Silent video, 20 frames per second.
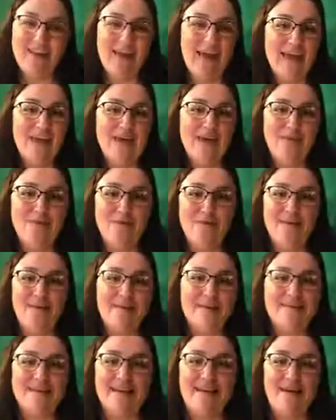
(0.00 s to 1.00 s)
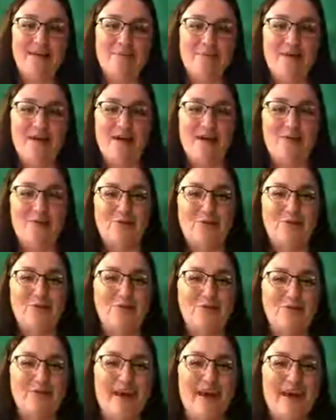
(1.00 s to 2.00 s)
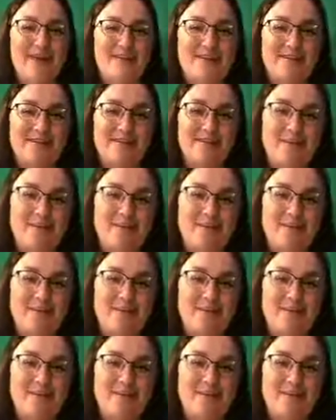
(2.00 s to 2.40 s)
Thank you, friends, and I hope you had a wonderful day.